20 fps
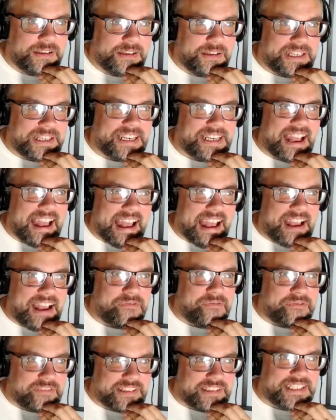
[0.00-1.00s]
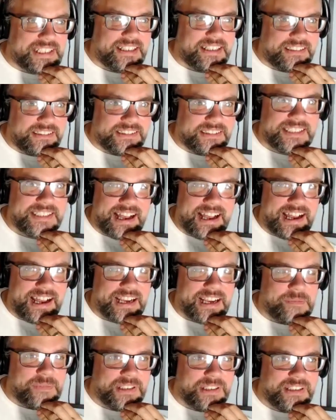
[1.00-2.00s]
But yet every single
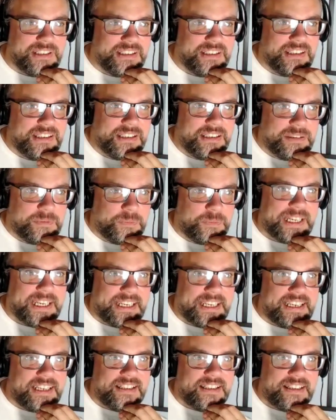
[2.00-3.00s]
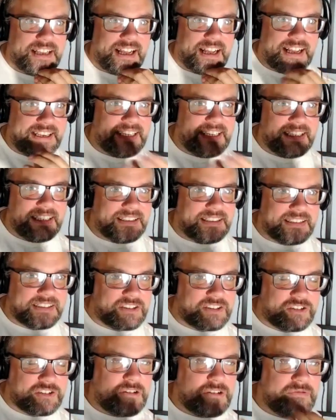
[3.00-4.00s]
time I hear this
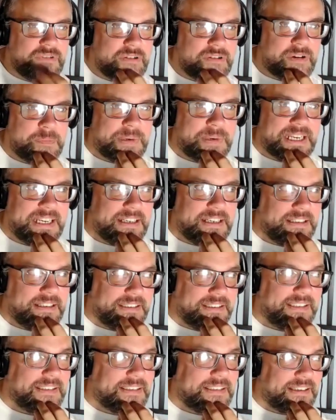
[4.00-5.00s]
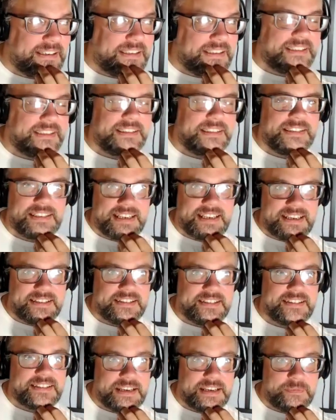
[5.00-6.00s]
story repeated, it says
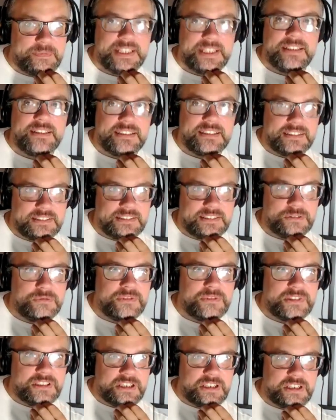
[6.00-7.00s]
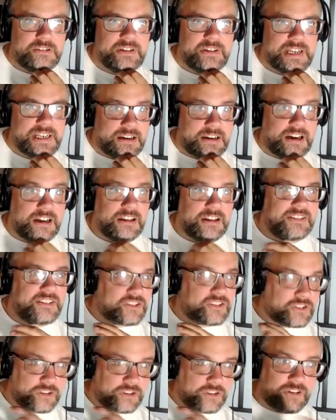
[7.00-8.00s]
the same thing. These two security guards
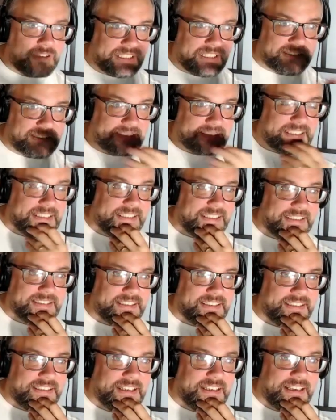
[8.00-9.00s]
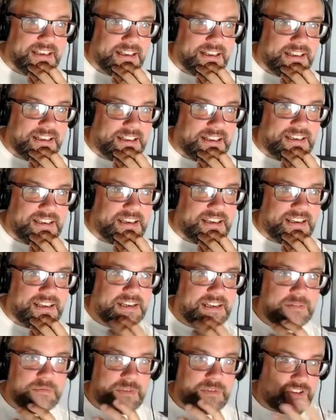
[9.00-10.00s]
saw these things, and
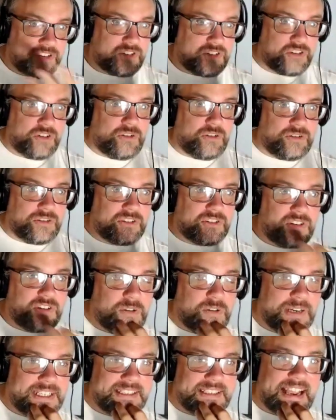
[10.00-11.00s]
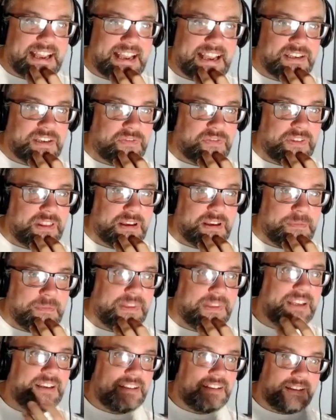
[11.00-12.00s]
it was so intense for them
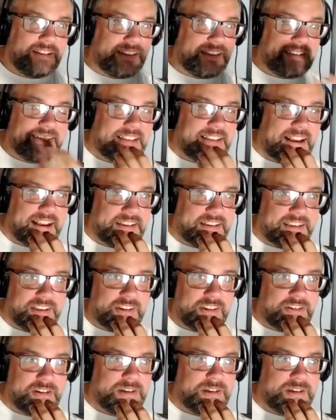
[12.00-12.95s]
that this, that, and the other.